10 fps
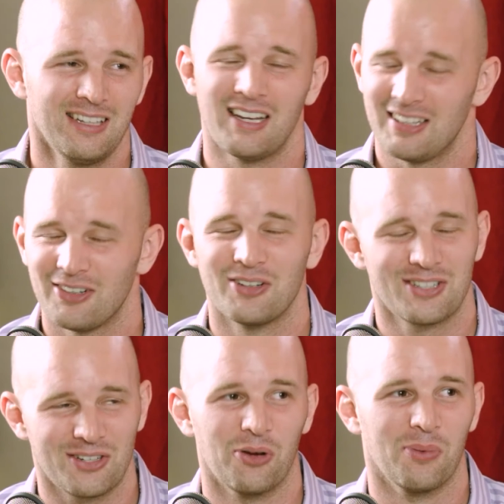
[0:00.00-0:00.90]
Yeah, there is
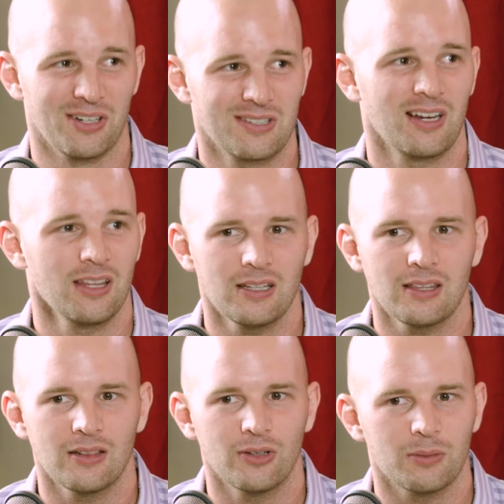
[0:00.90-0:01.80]
so much. I think
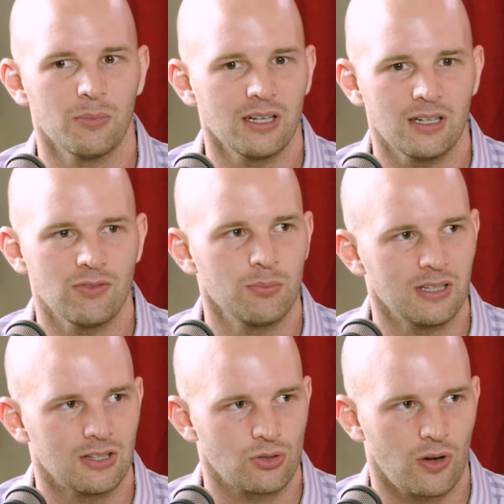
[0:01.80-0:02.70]
that look might even be
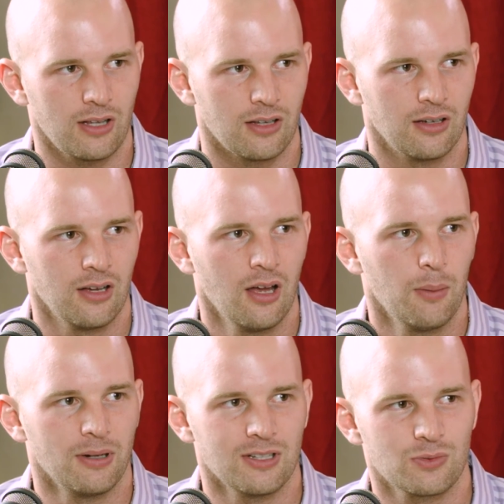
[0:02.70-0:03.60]
in the trailer,
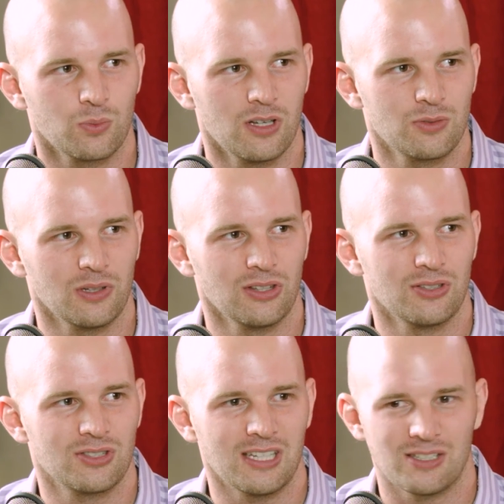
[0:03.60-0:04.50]
but it's one of
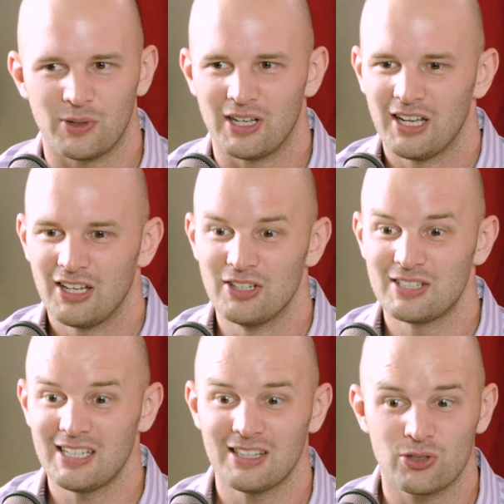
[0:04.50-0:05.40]
those things where you
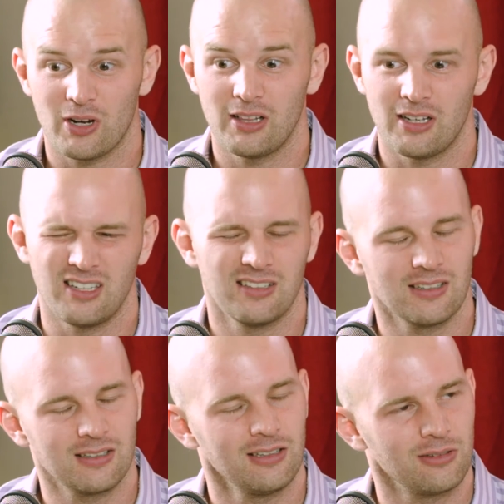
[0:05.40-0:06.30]
see it in the trailer and
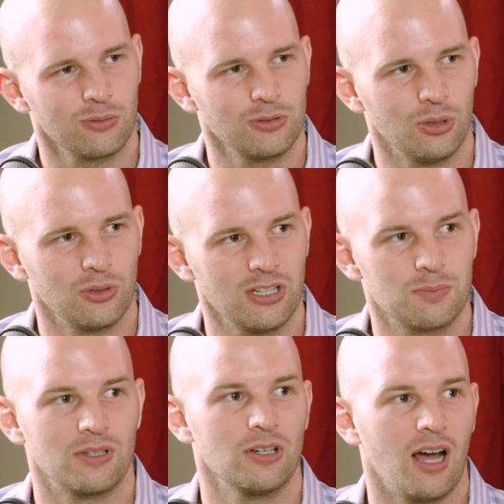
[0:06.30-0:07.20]
you don't know what it is,
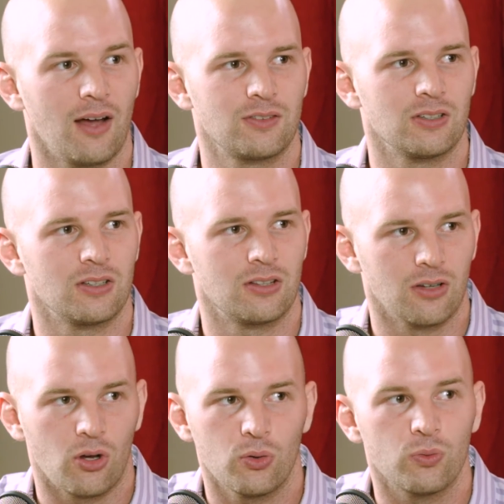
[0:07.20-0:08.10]
but after the
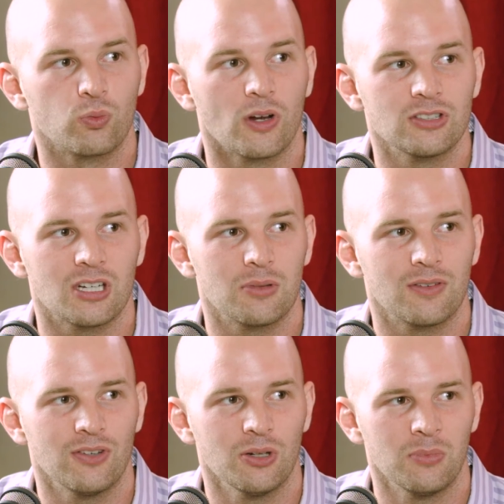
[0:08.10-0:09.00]
whole runtime of the
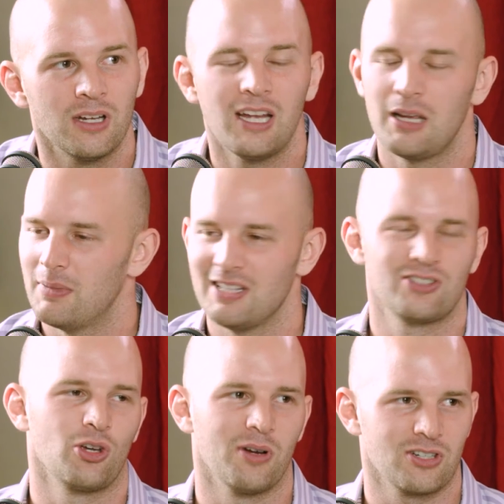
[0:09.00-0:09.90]
film, it means
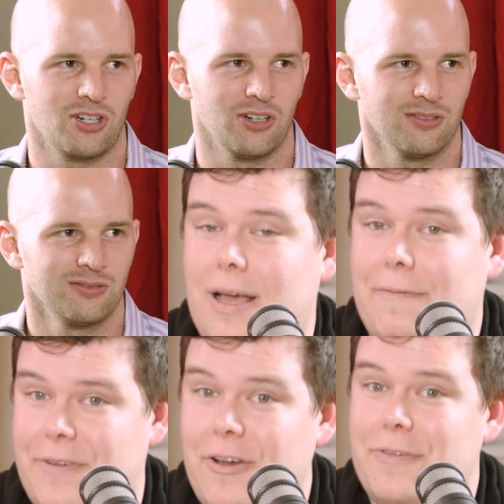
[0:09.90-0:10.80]
so much to you. A
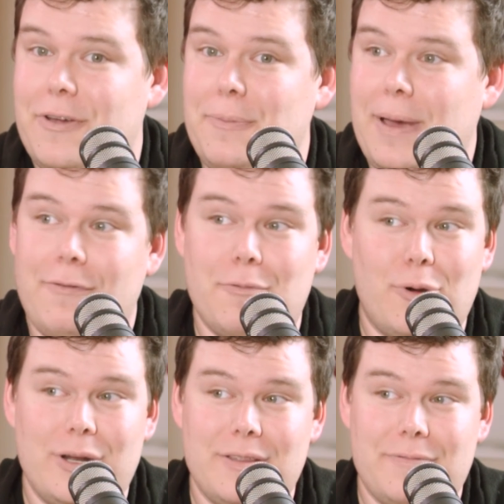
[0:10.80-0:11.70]
very, very powerful
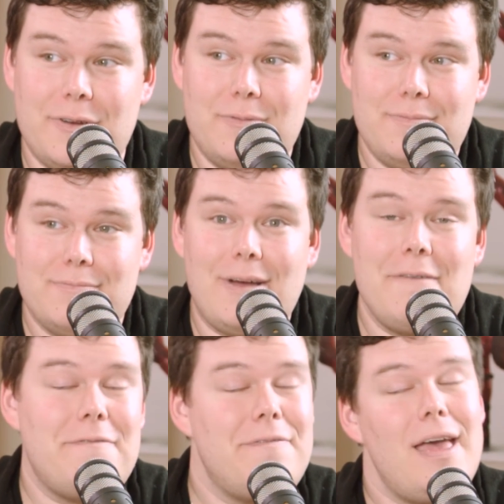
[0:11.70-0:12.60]
point in the film. My
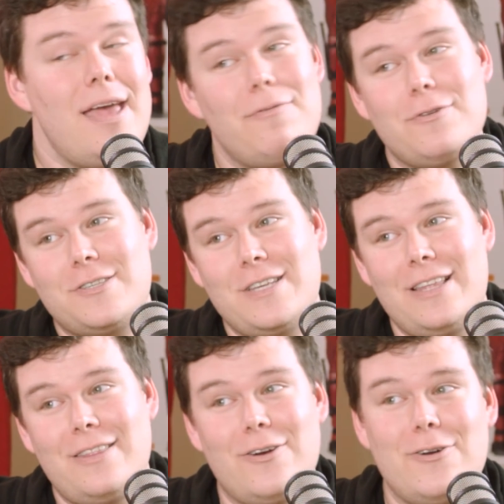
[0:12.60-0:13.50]
favorite
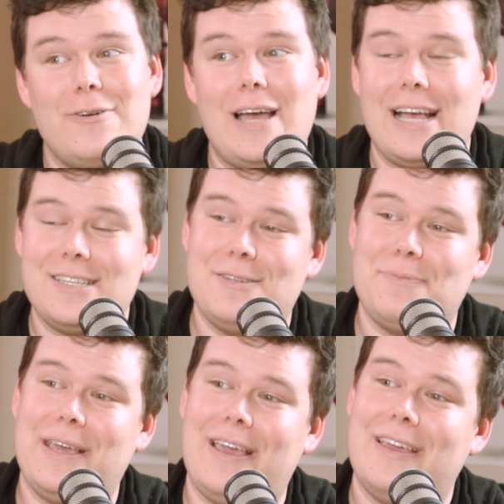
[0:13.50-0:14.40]
scene, though, has to
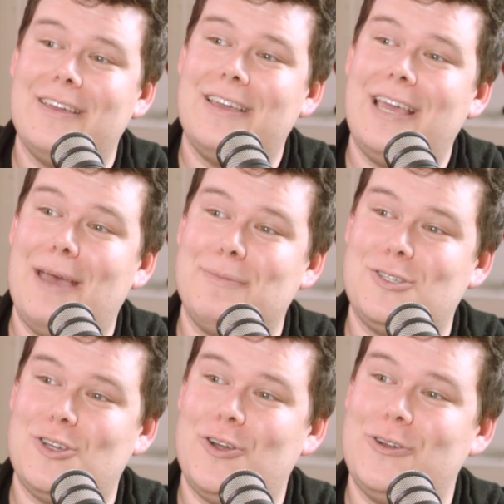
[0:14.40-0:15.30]
be Emma
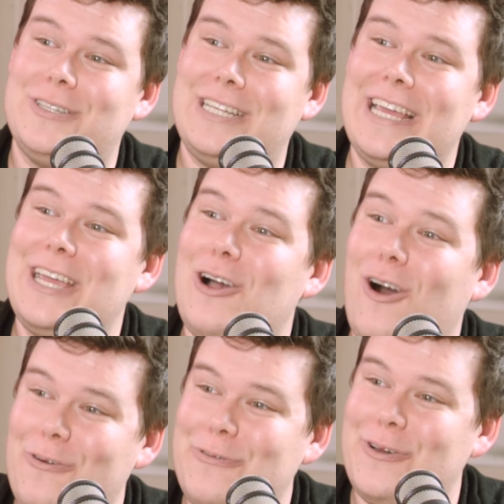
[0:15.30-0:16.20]
Stone taking
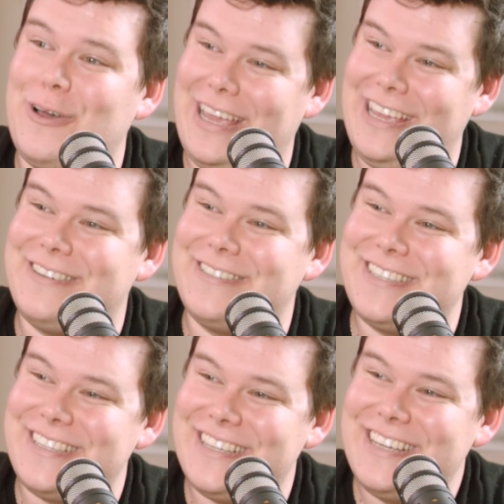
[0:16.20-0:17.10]
off her
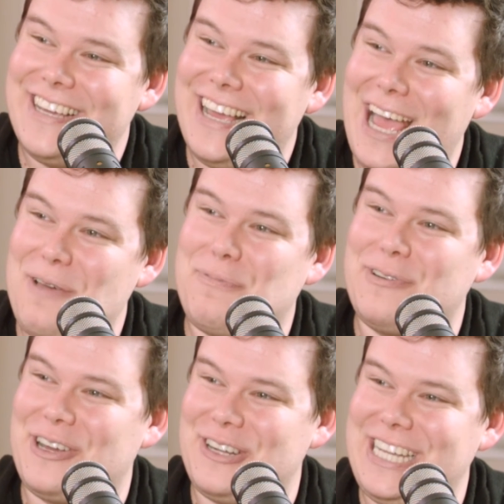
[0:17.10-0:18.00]
heels and
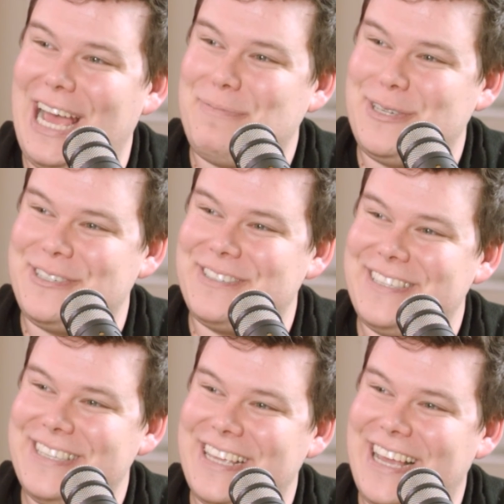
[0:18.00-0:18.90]
putting on tap
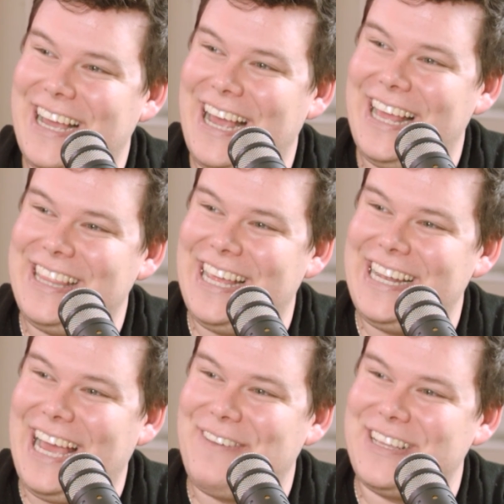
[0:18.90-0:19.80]
shoes, and
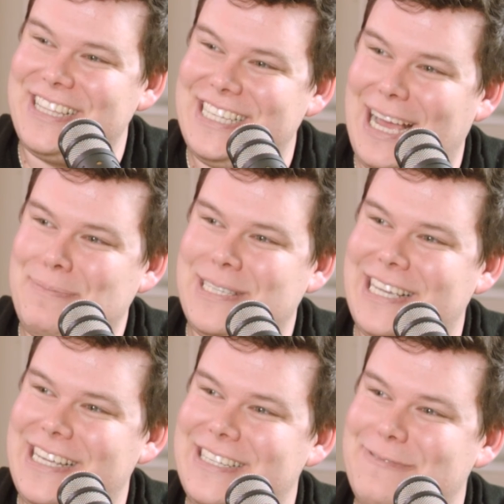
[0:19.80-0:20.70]
then having the tap
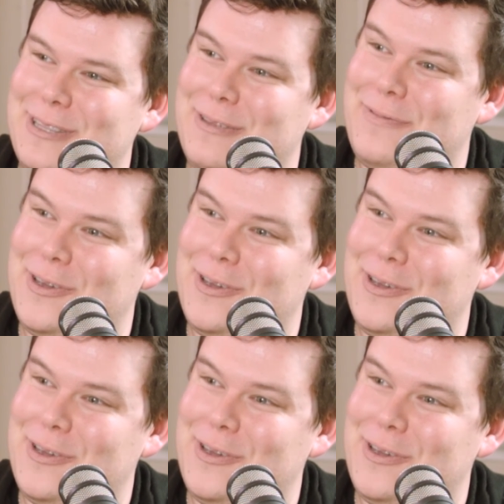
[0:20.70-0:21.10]
scene with the